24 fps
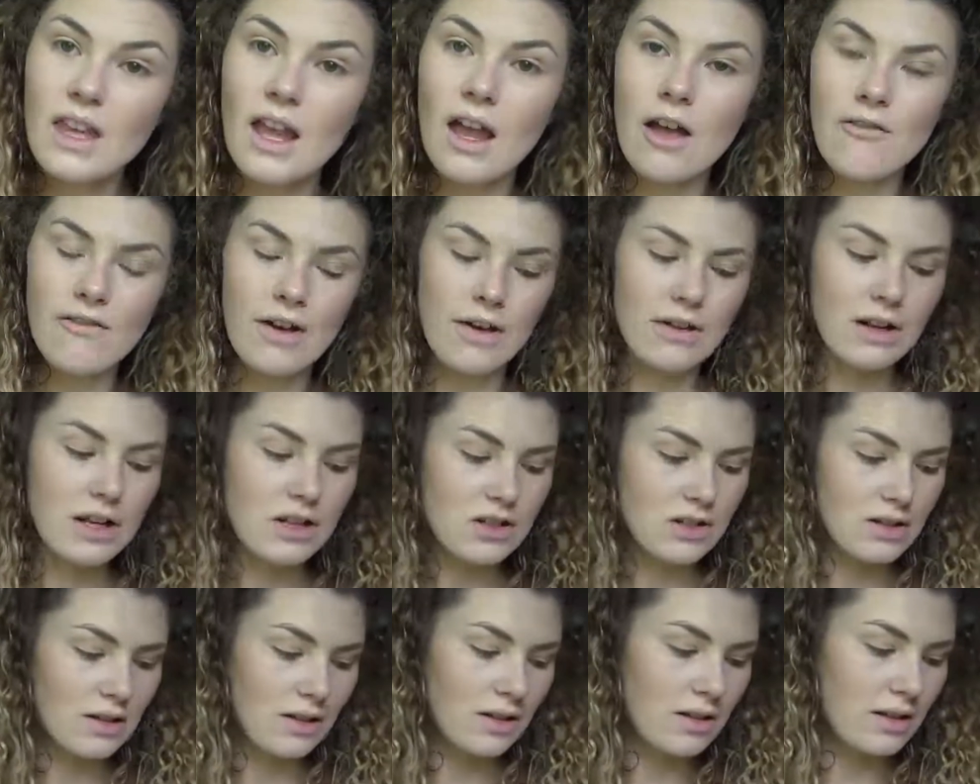
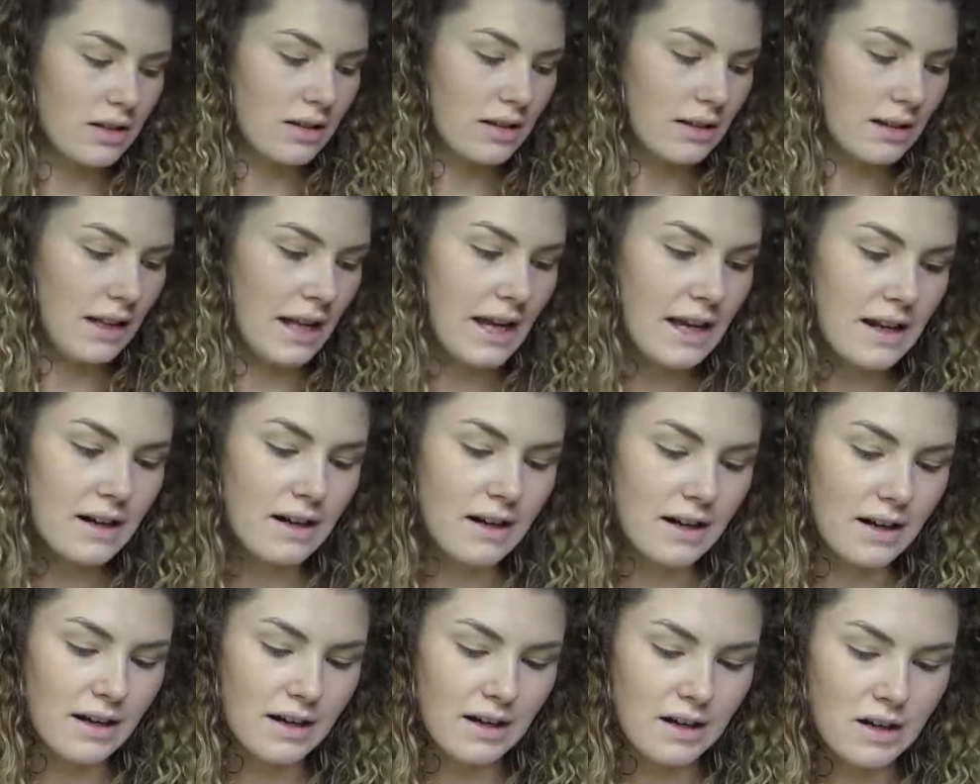foundation to look
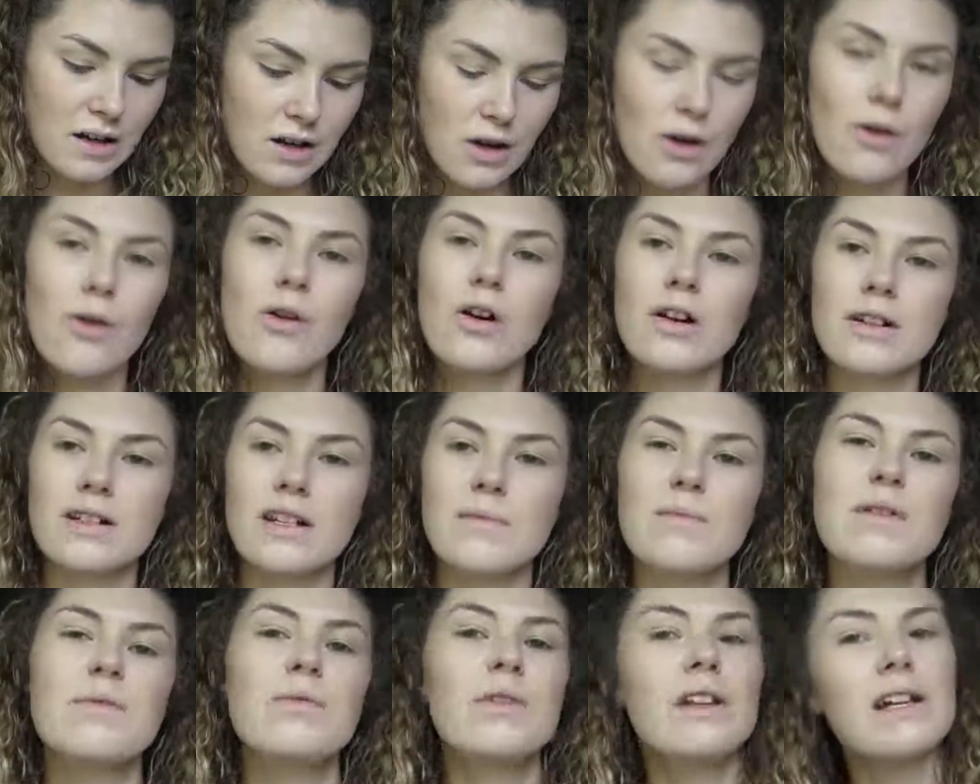lighter, or some
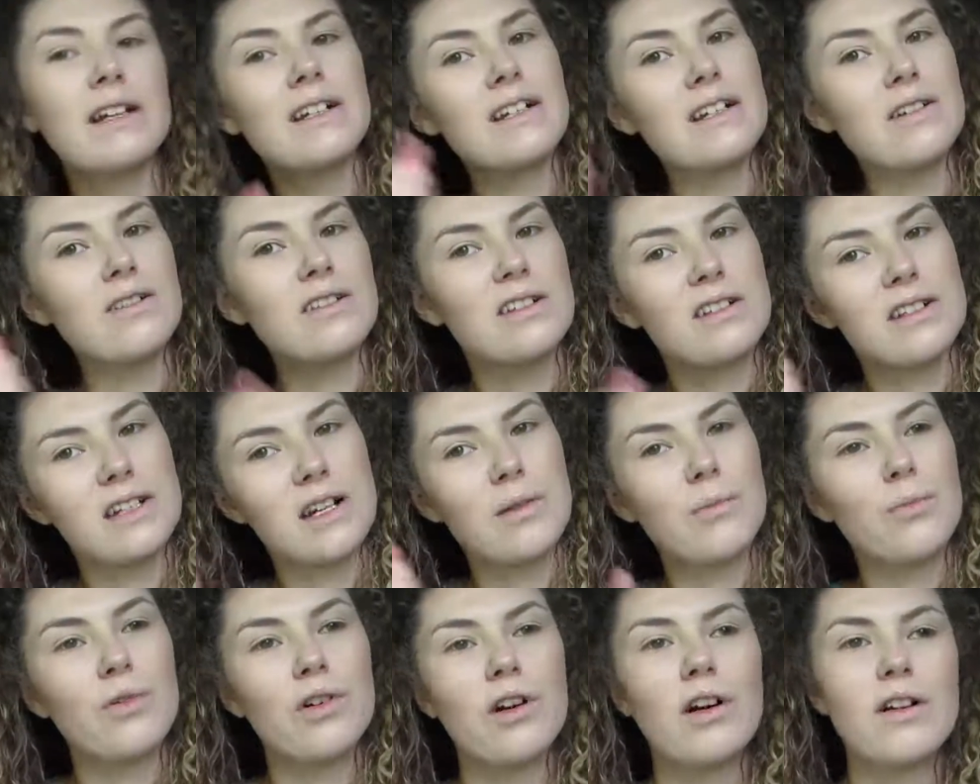people like to use it like a
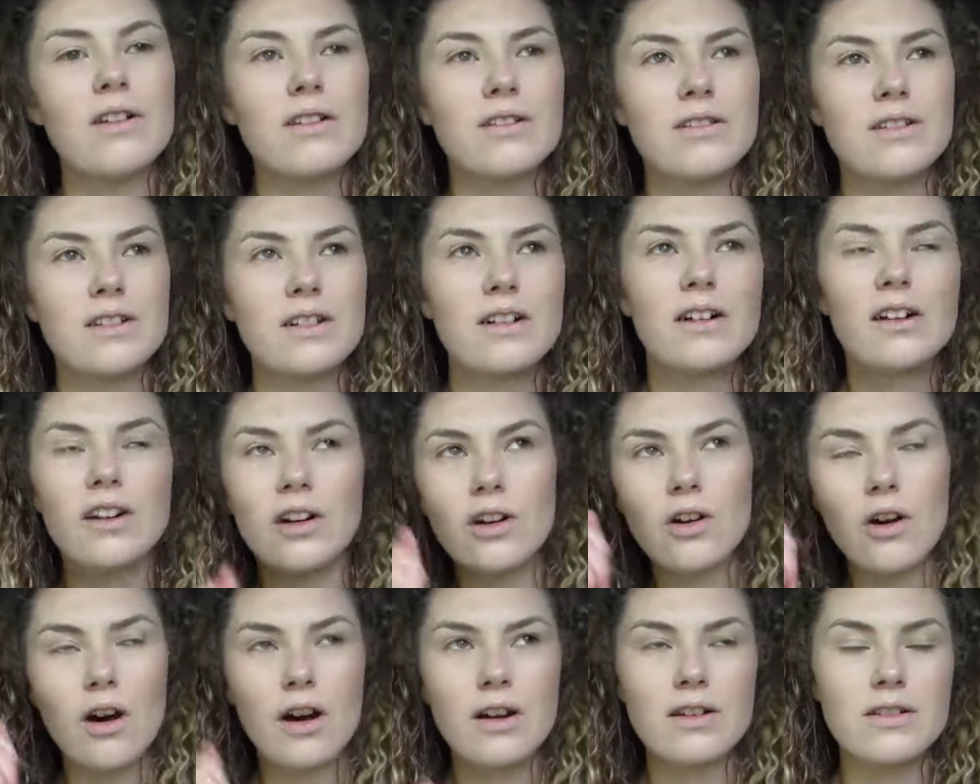bronzer or
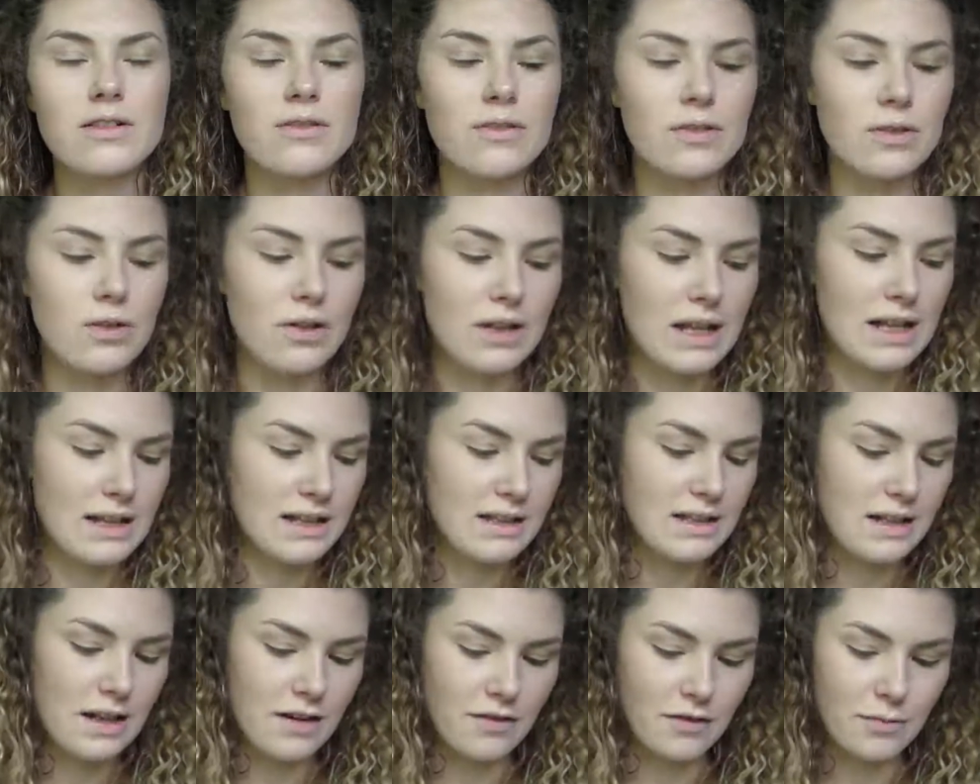contour and all that
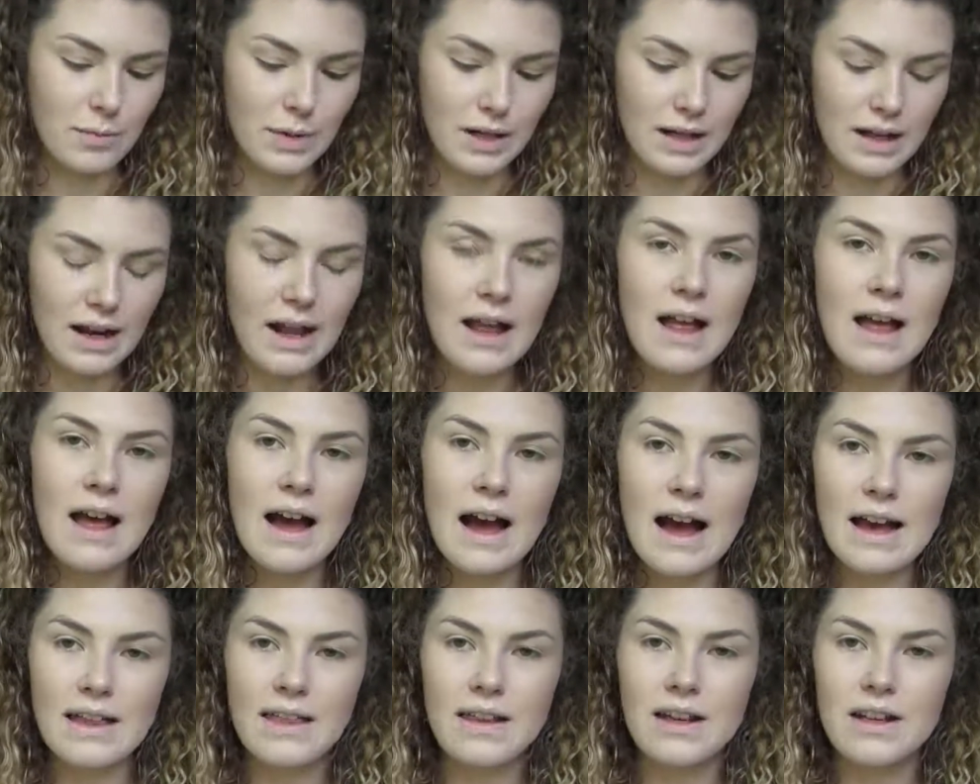stuff, but
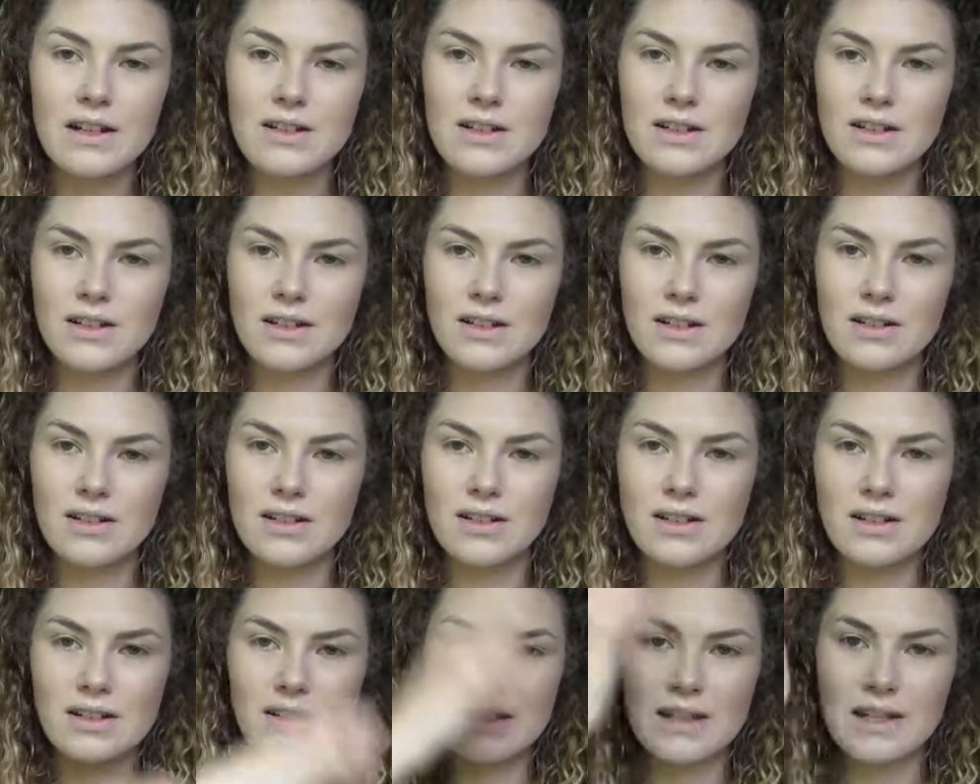I think it's just good to
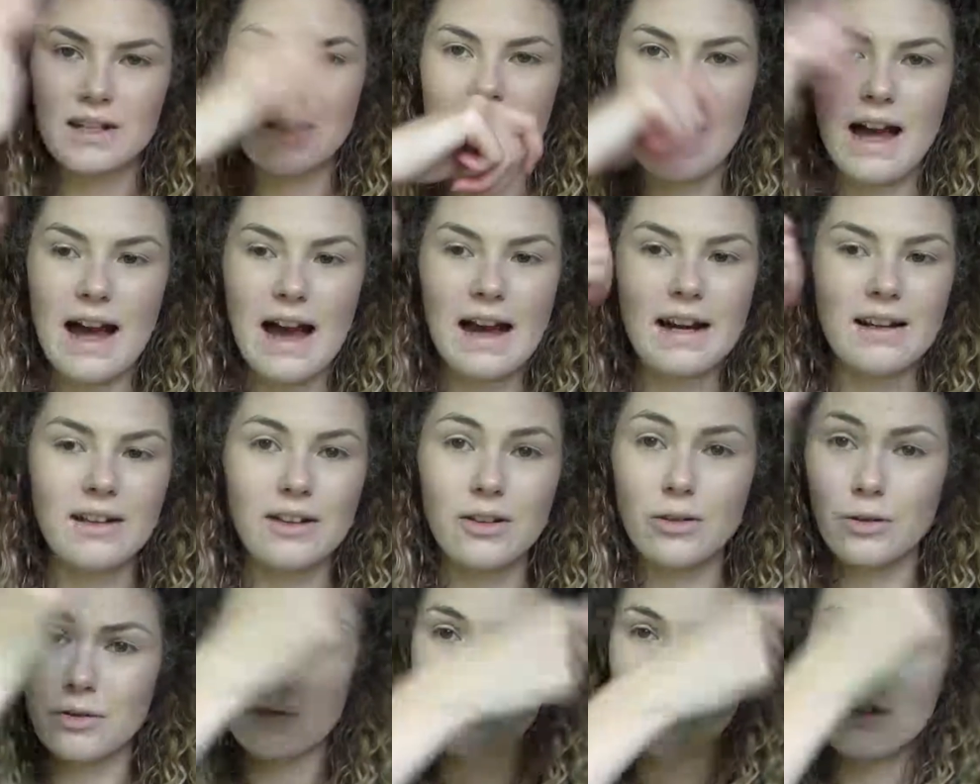just like add
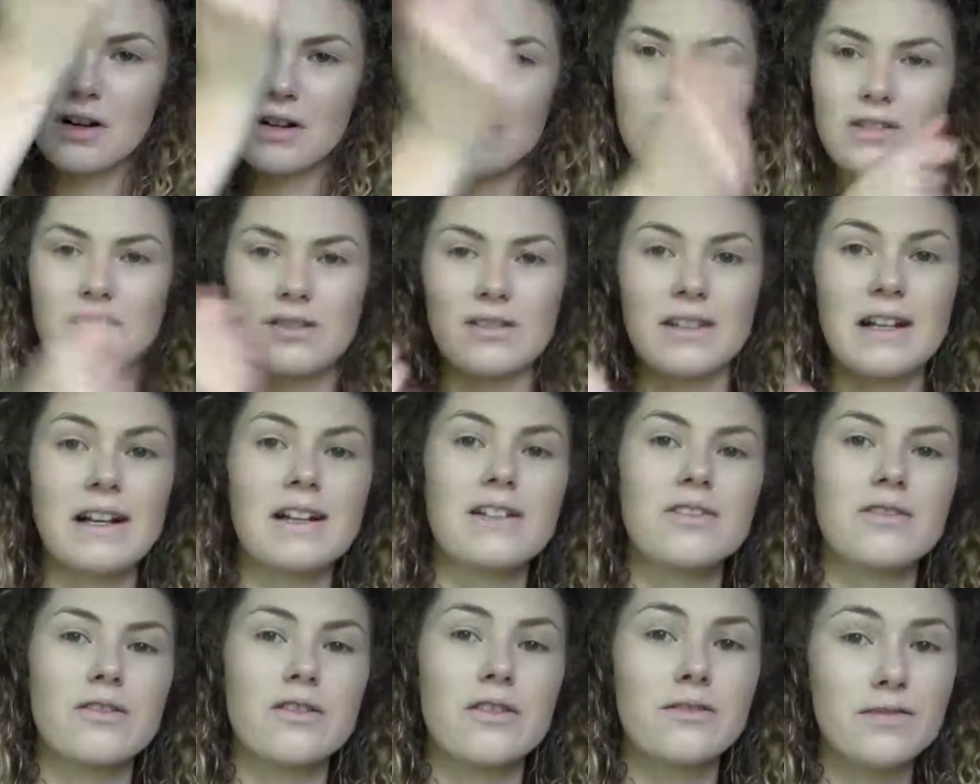little dots or
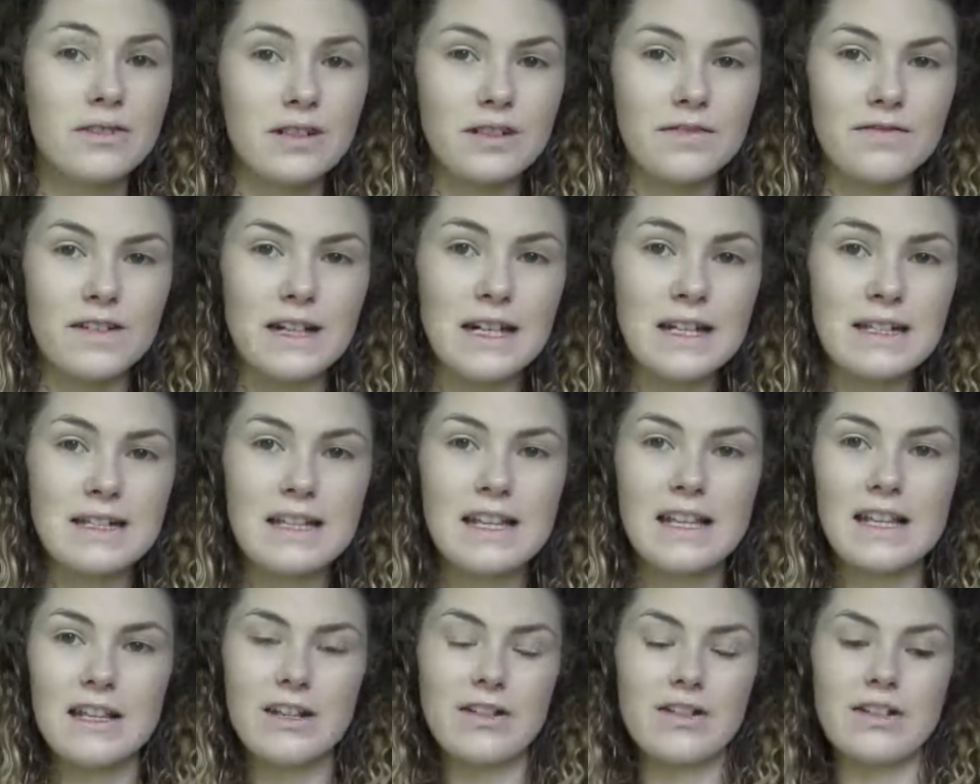lines all over your face
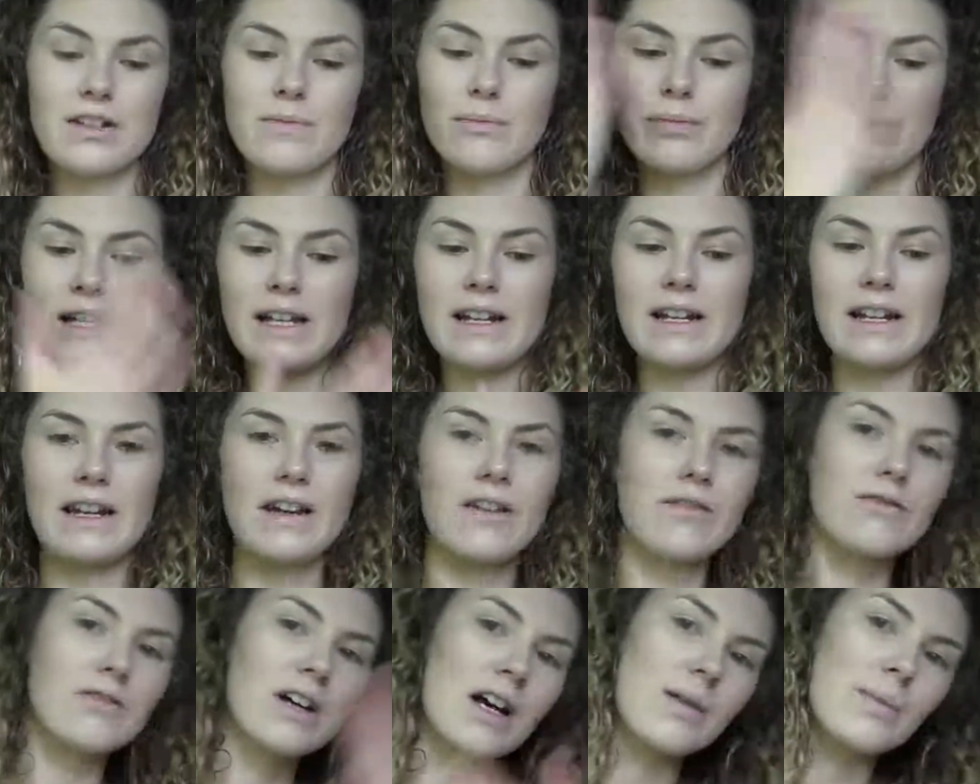and then you just blend
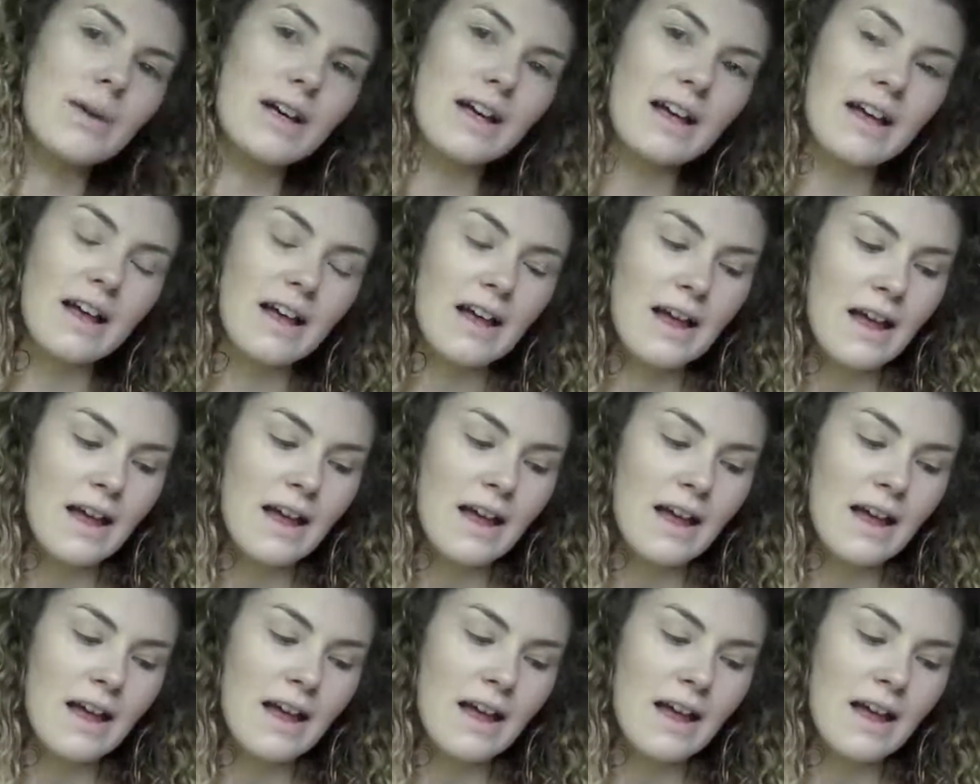it, rub it,